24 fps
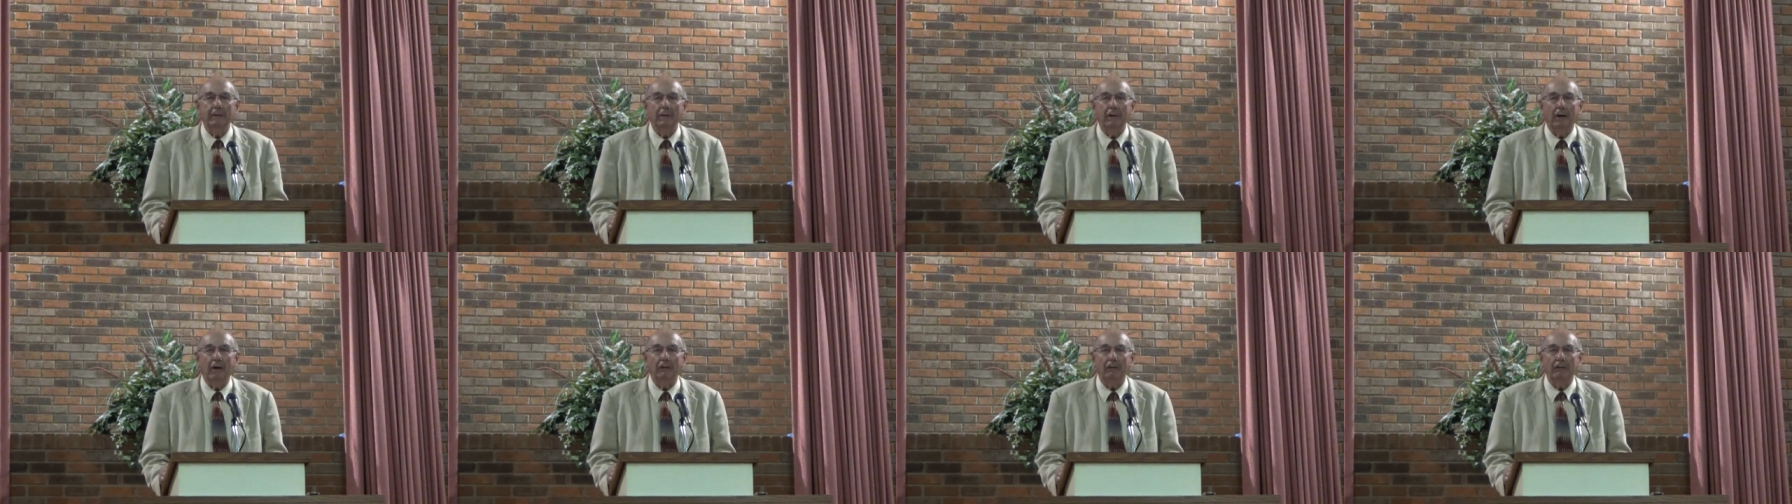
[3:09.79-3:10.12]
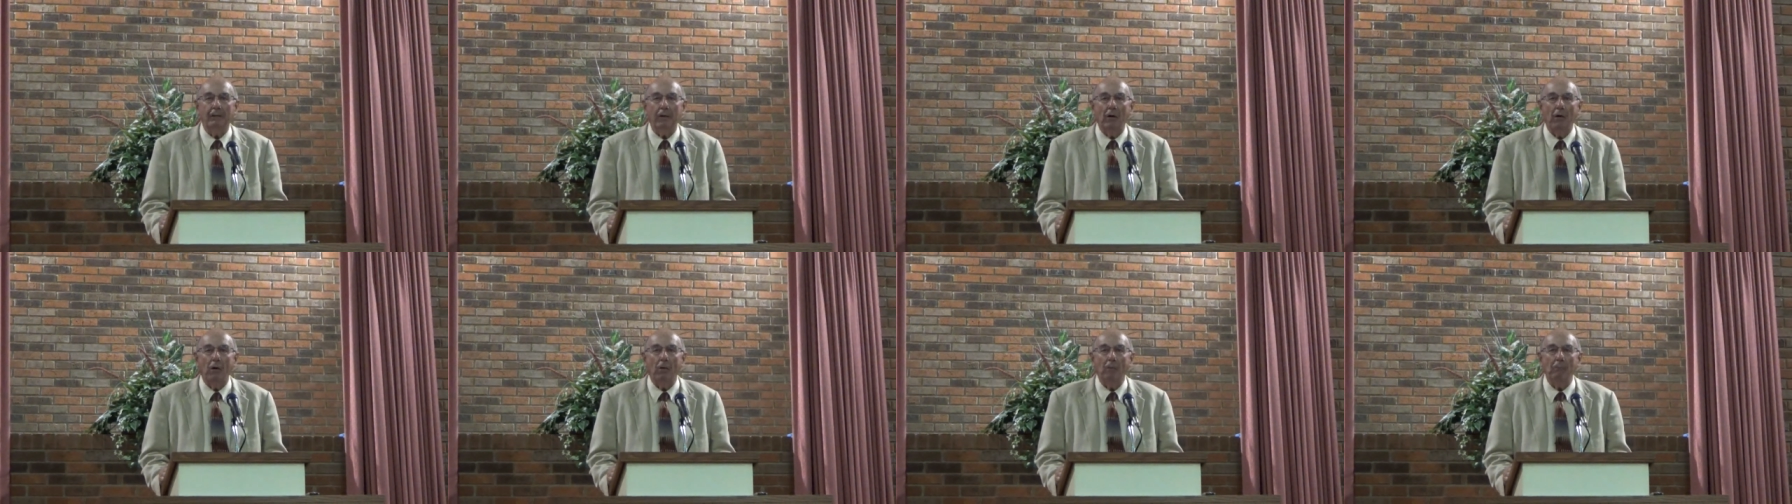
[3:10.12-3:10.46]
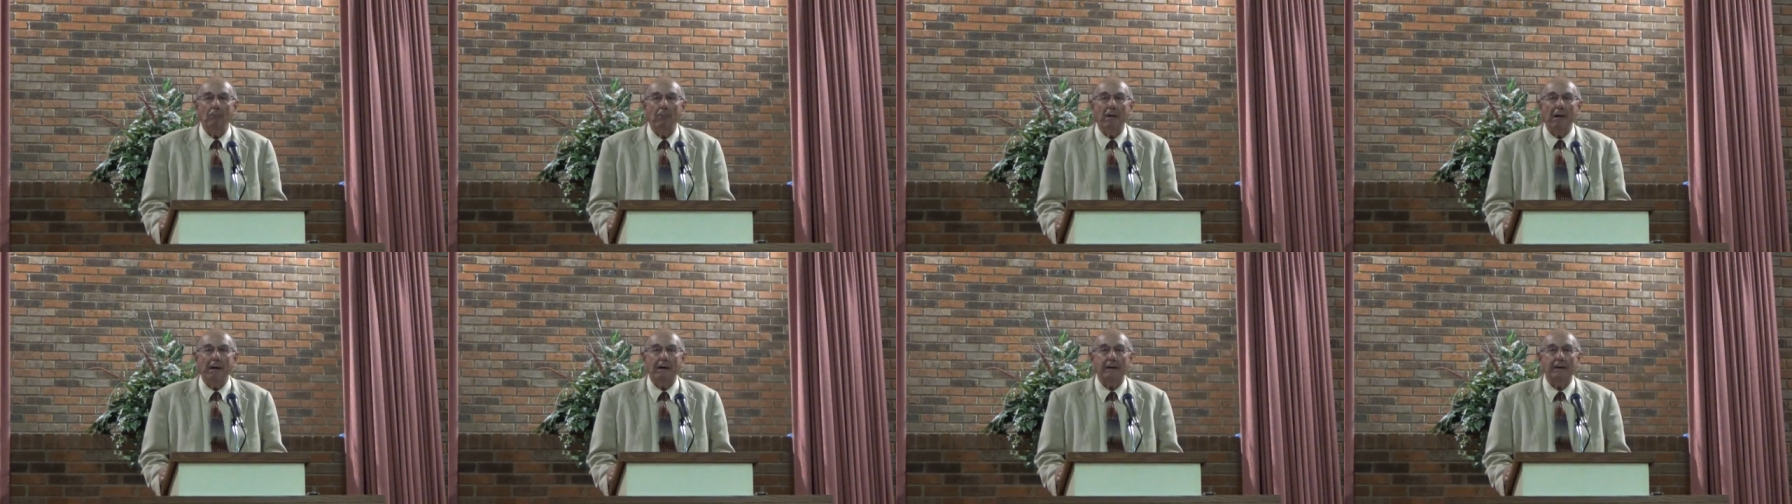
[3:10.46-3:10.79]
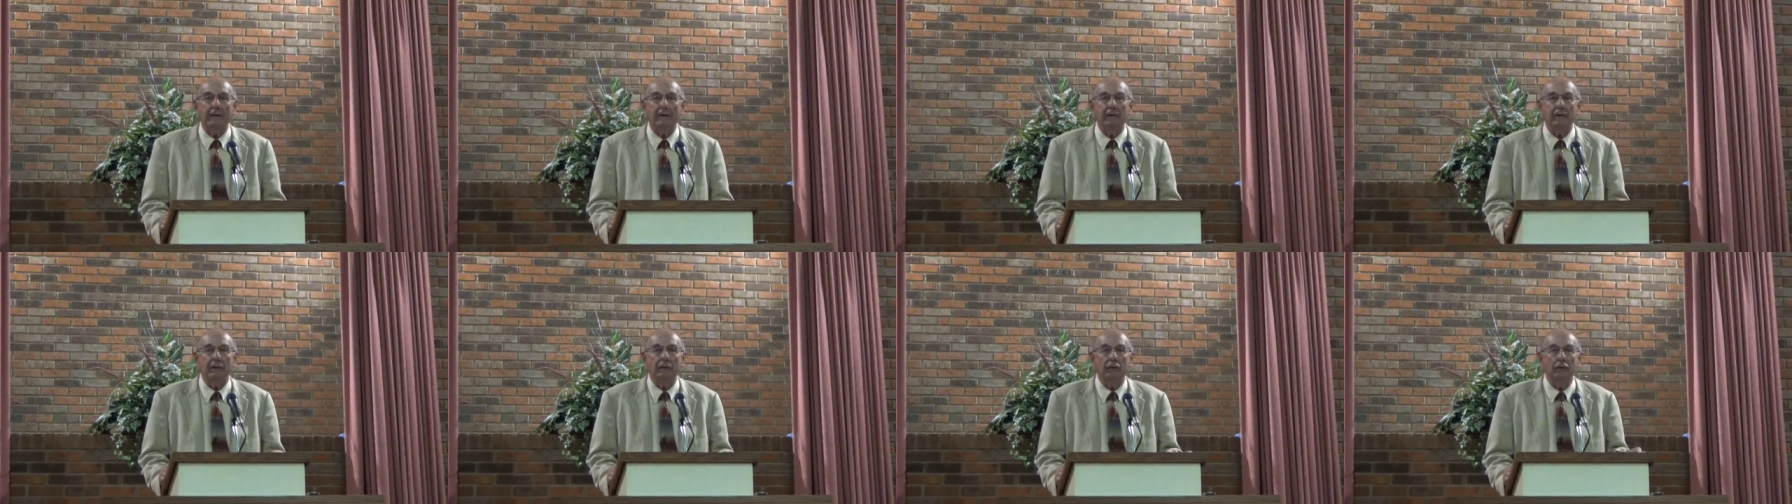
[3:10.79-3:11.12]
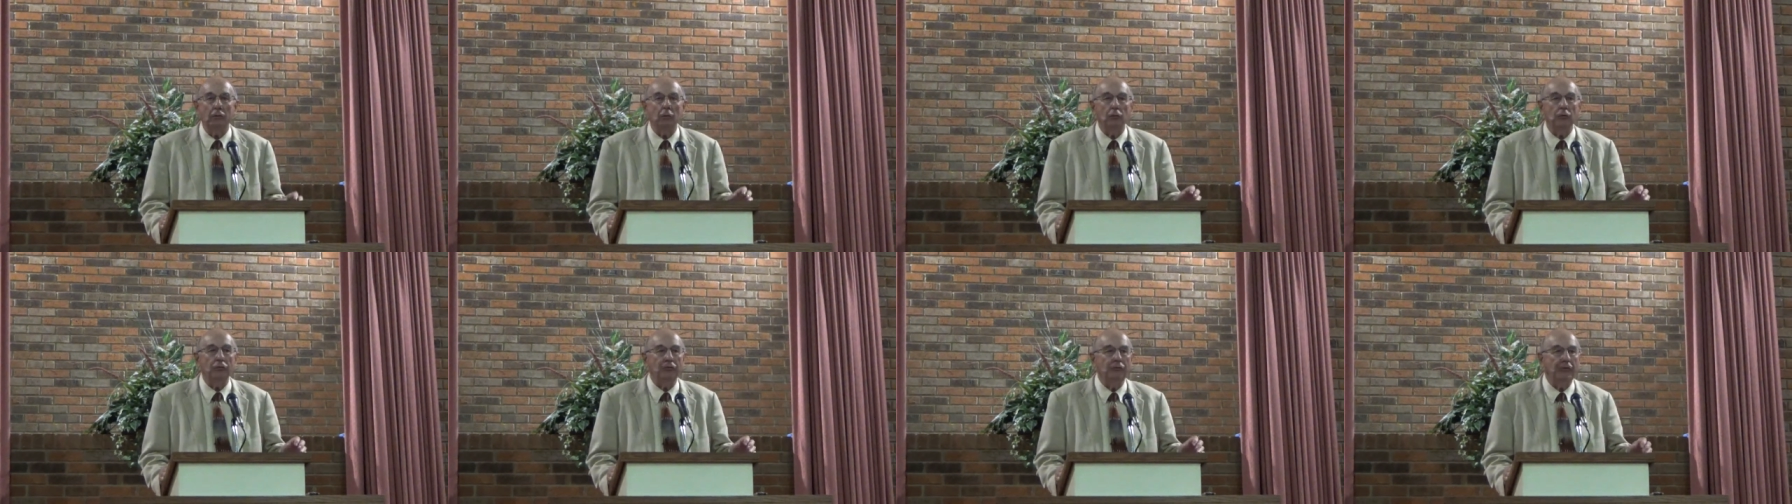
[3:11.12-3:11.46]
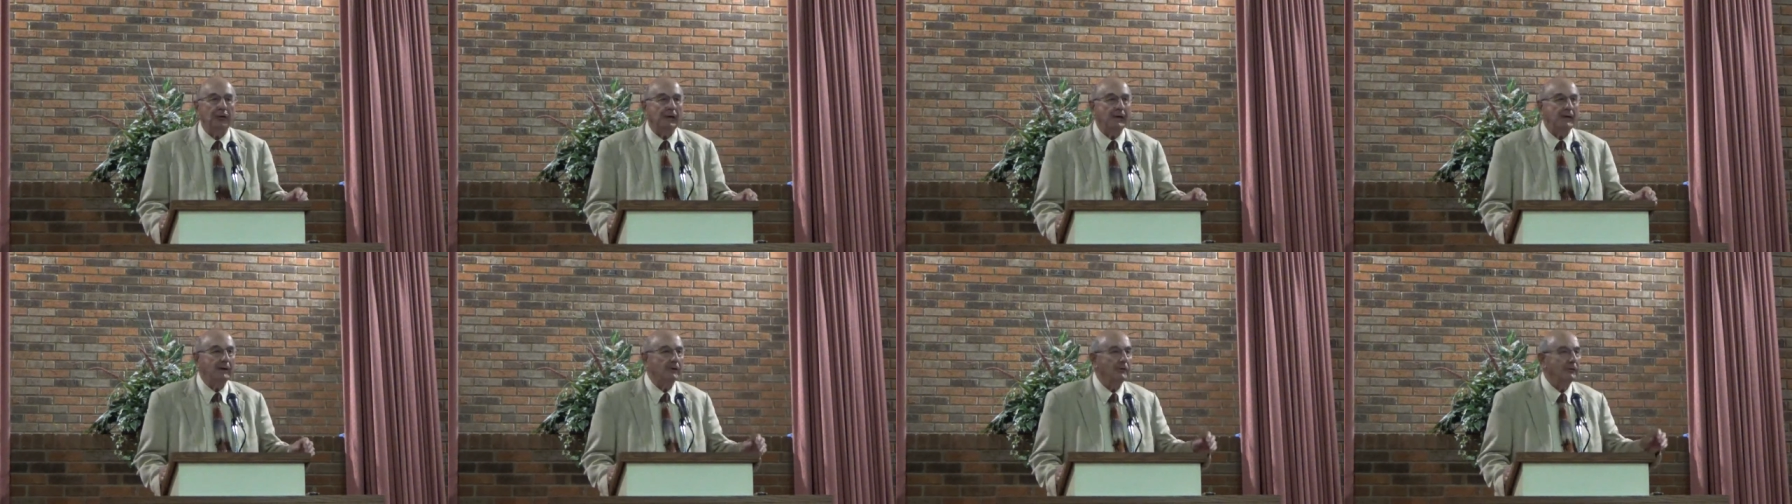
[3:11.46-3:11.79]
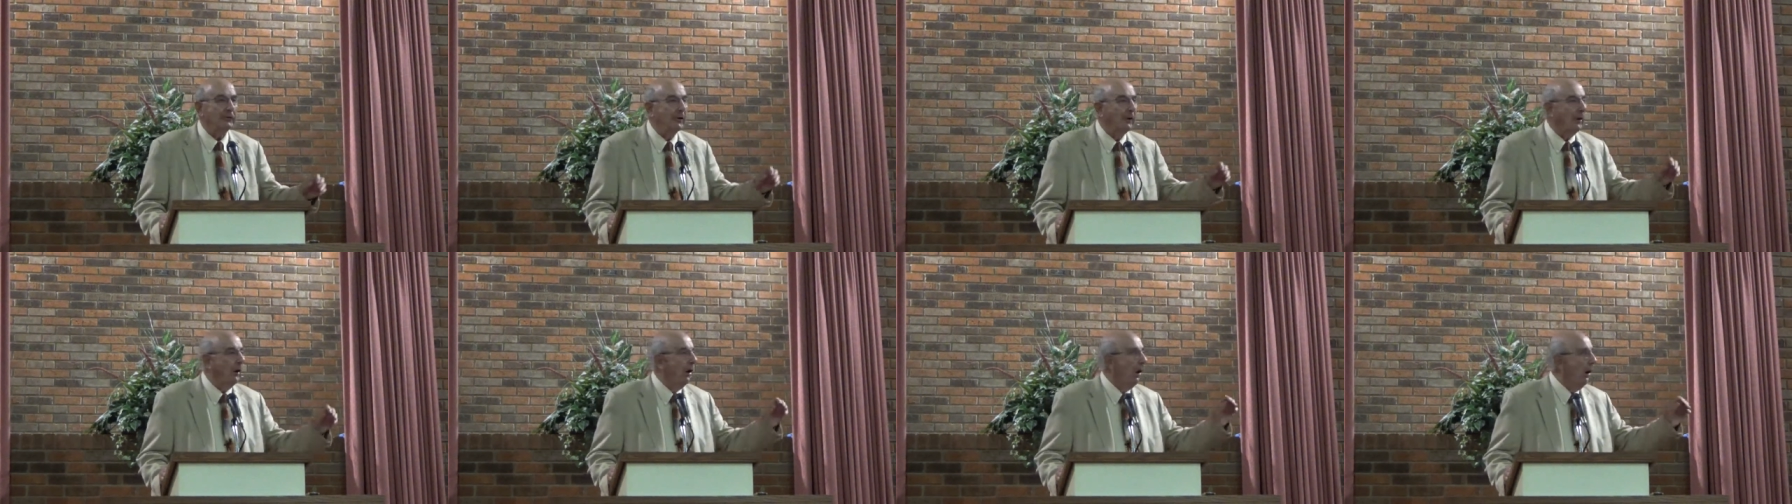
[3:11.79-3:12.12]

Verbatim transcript: of the Almighty who says,